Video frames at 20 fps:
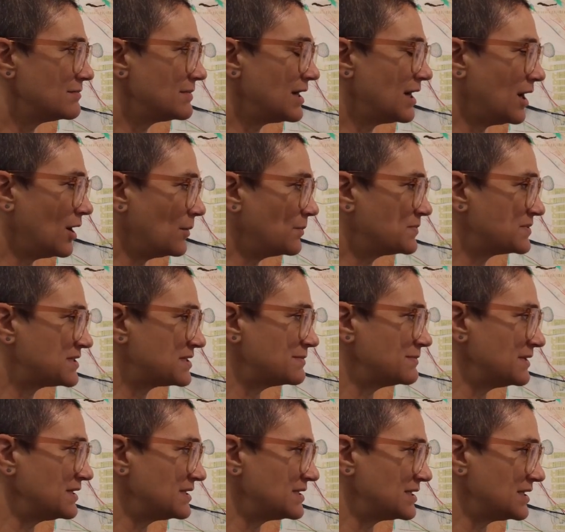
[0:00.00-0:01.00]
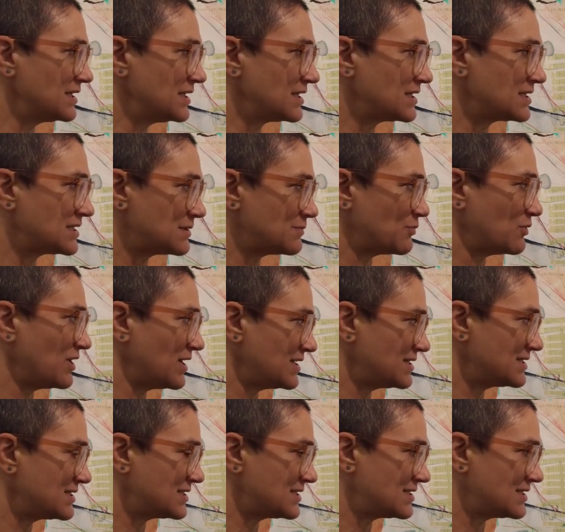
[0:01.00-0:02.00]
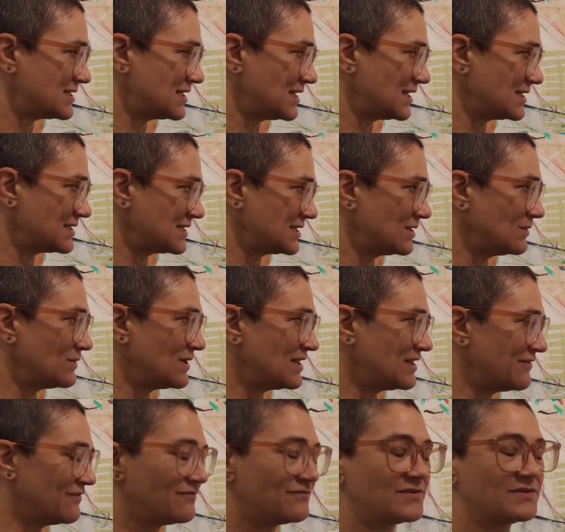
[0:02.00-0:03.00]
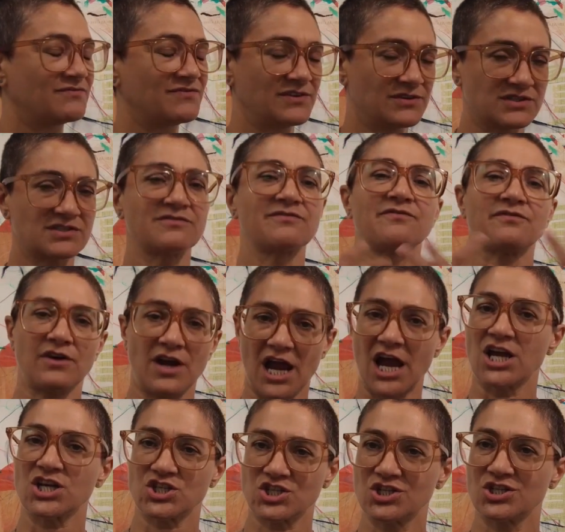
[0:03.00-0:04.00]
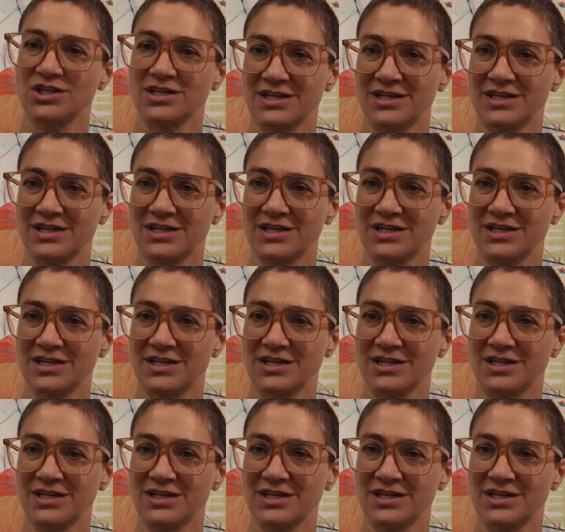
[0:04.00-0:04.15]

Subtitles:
helps me to express things in a way that feels fresh.